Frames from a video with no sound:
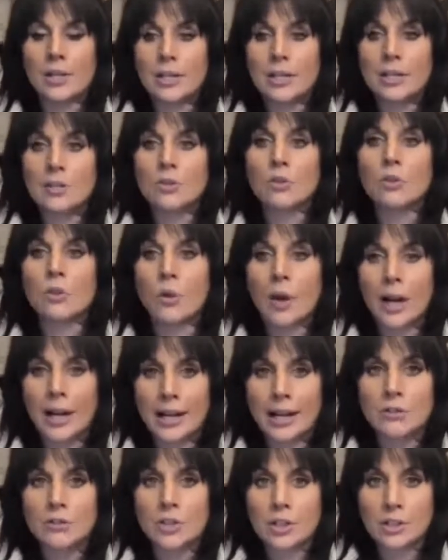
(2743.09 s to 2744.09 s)
we need to
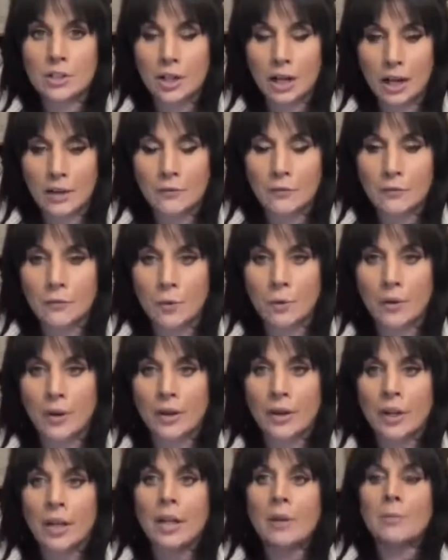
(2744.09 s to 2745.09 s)
cry out to God
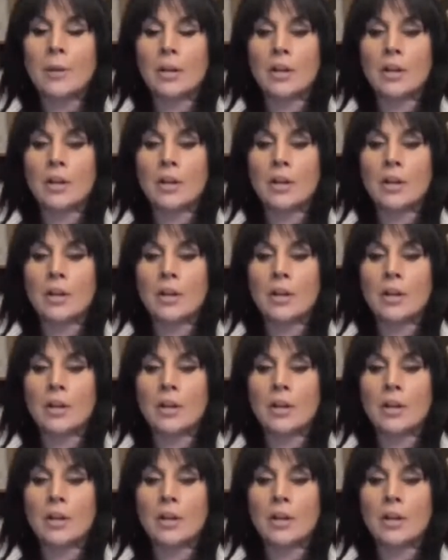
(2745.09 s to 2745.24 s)
for it.